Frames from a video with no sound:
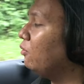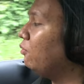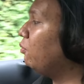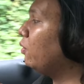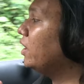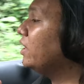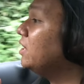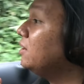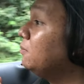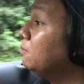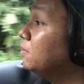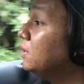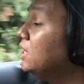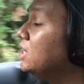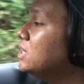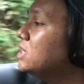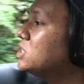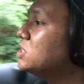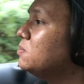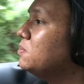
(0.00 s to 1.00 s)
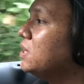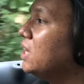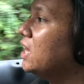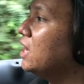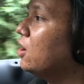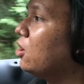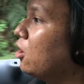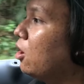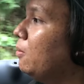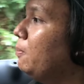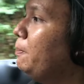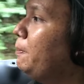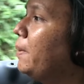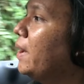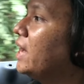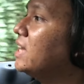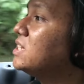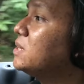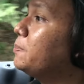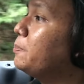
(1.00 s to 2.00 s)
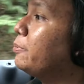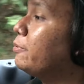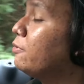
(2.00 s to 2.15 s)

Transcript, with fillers: of what it means to be a compact